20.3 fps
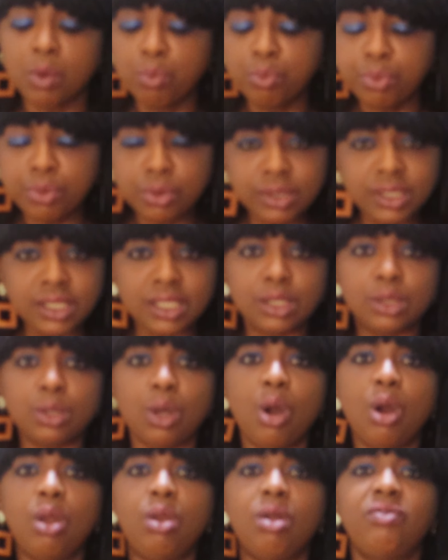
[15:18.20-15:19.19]
bruises
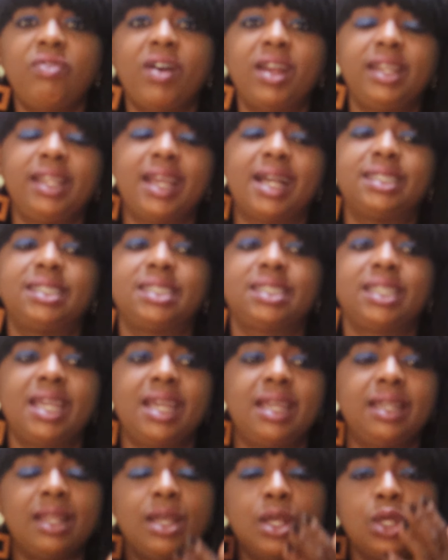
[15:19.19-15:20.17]
all over their
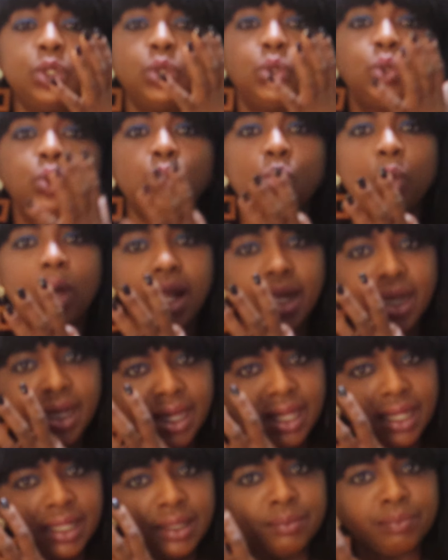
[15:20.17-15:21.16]
skin,
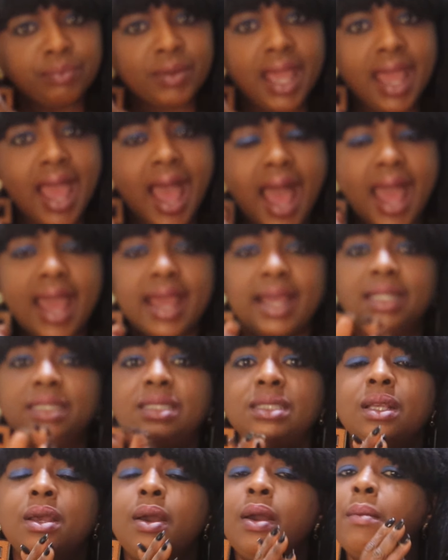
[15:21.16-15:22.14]
swollen
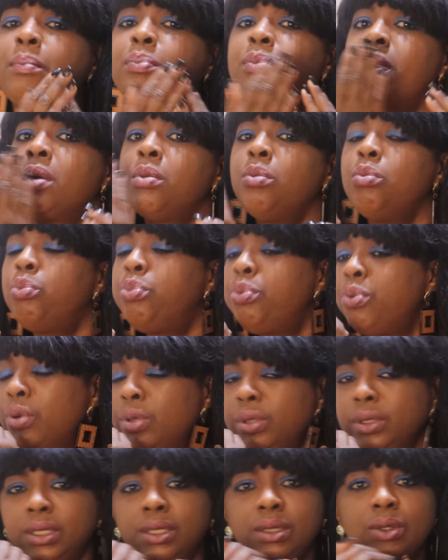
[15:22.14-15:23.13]
eyes,
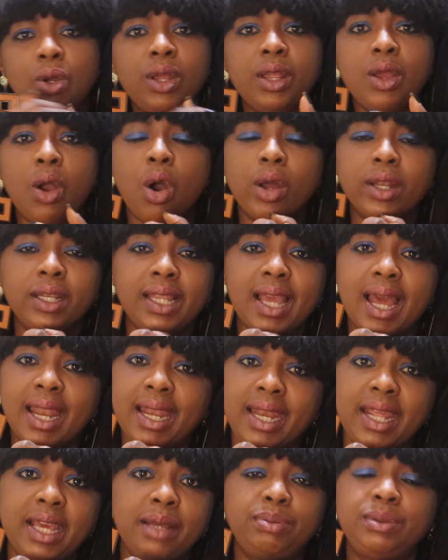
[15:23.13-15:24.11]
bruise on
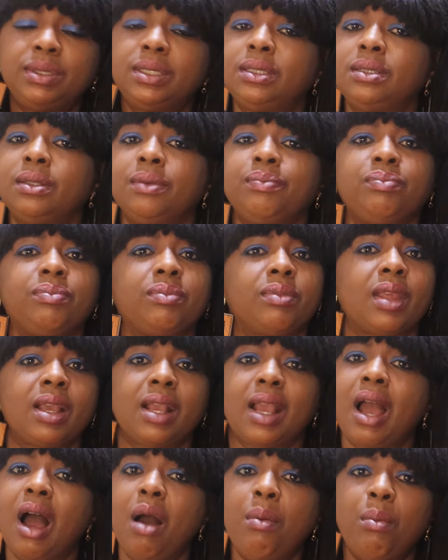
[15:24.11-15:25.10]
their lips.
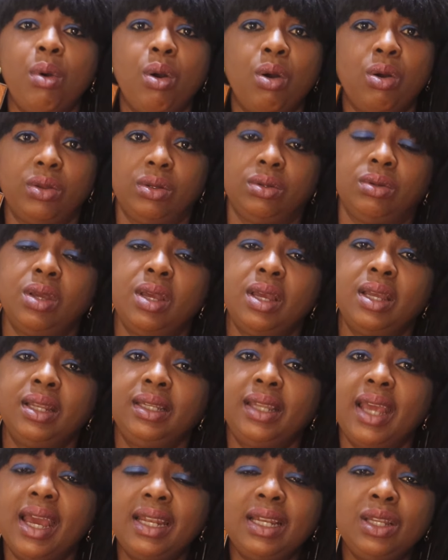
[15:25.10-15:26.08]
Come on.
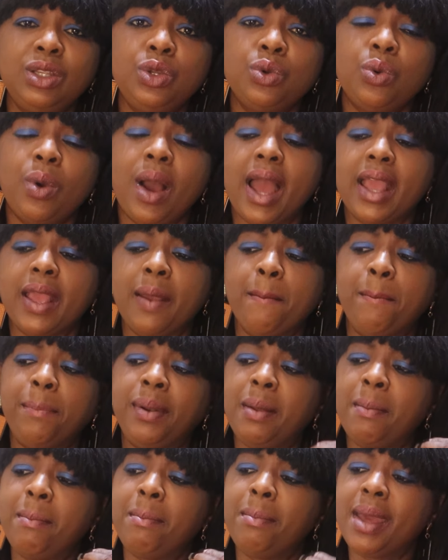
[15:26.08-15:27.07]
Then you are
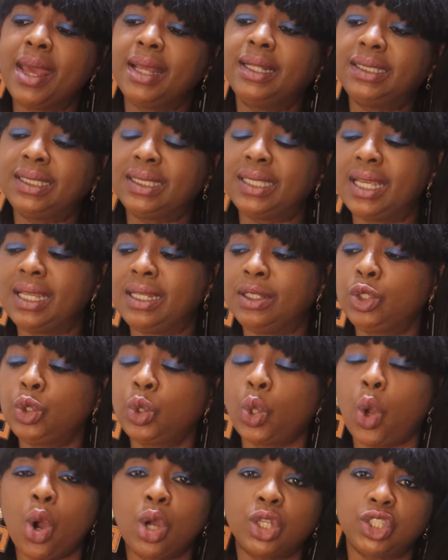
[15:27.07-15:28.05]
implementing
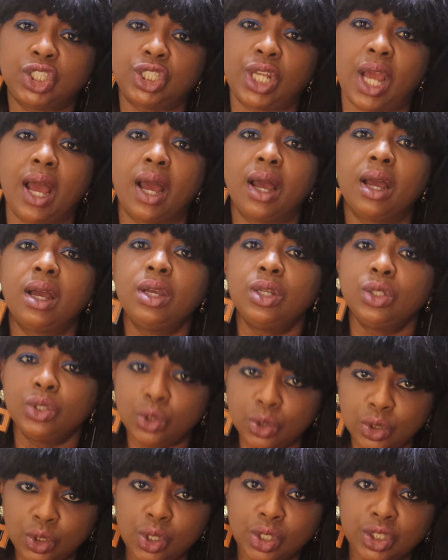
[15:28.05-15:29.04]
torture
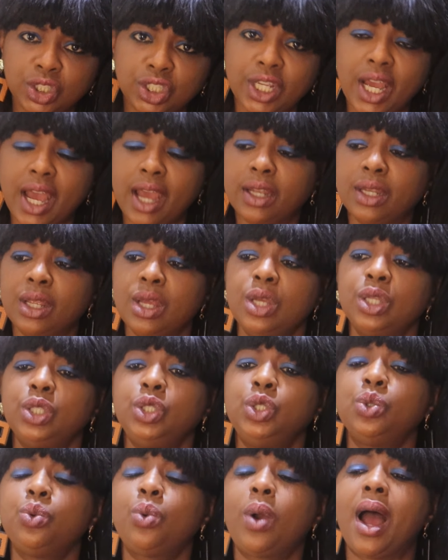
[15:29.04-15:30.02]
to your child.
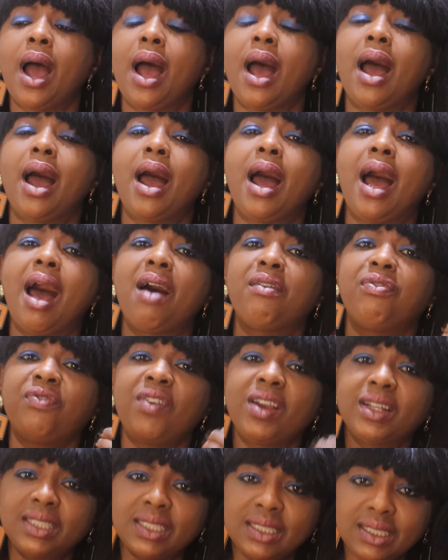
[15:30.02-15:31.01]
You are
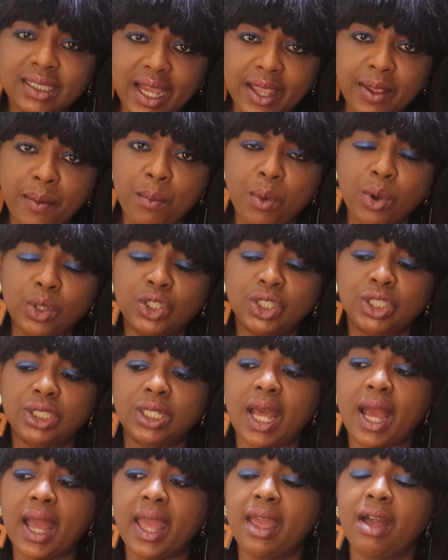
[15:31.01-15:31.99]
affecting their
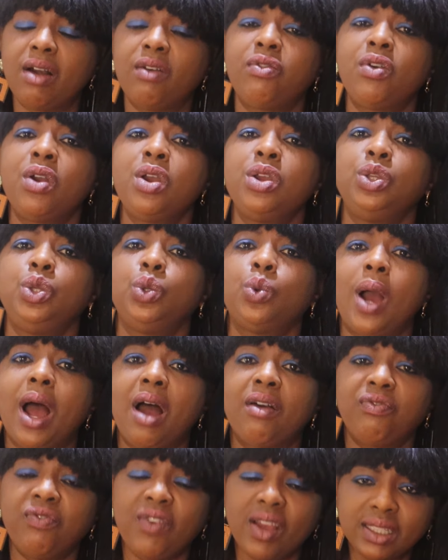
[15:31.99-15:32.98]
emotional health. You
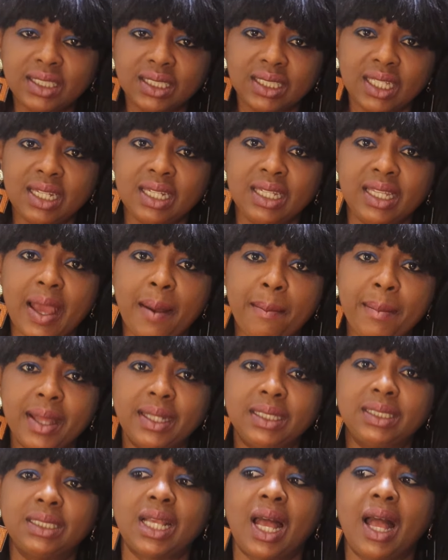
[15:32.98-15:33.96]
are affecting their
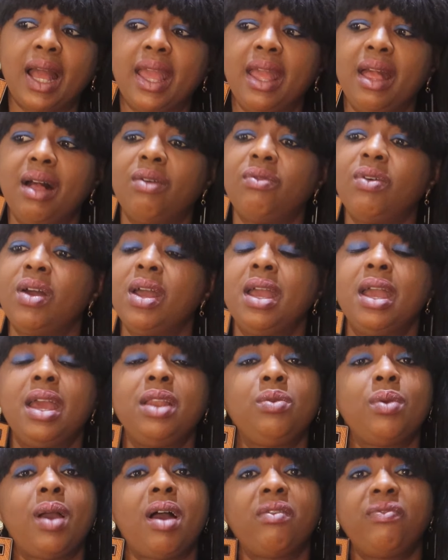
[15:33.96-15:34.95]
mental health,
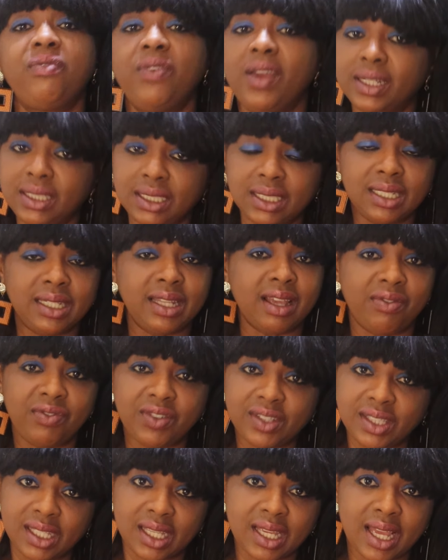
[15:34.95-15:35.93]
and you are affecting their
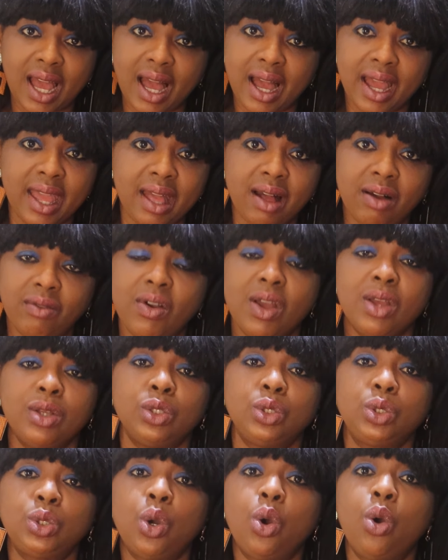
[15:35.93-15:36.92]
physical health.
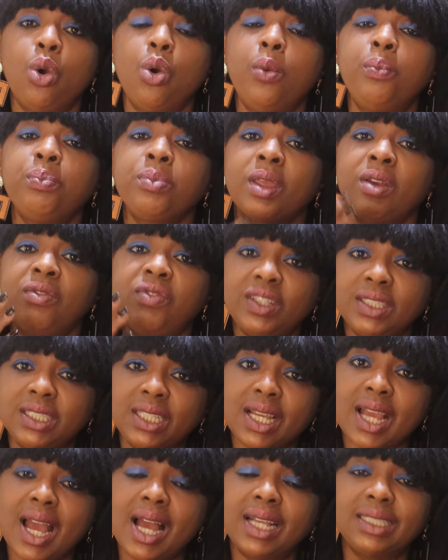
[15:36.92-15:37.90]
So
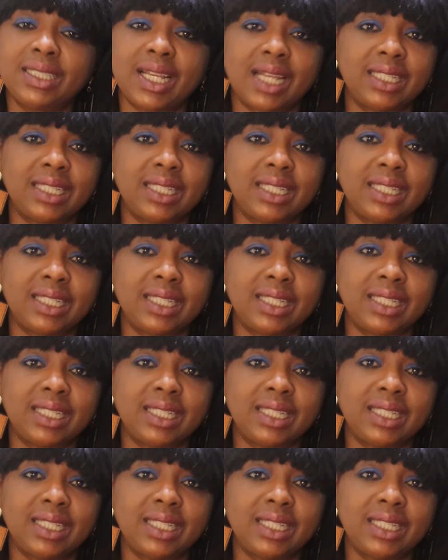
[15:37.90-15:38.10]
physical